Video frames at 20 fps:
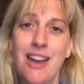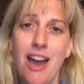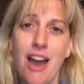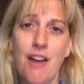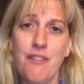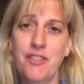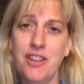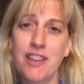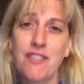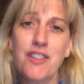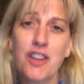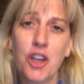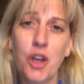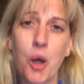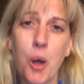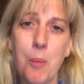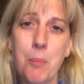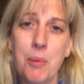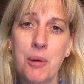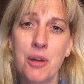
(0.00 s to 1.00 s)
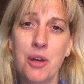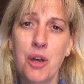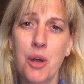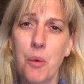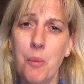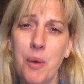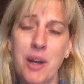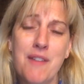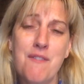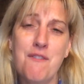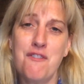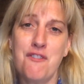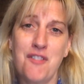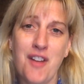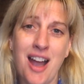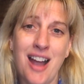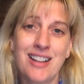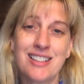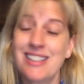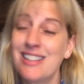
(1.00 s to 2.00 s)
of giving up when in
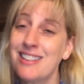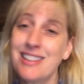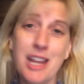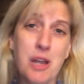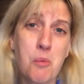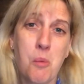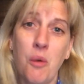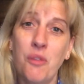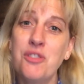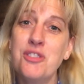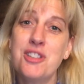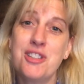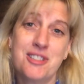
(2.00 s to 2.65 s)
fact they want to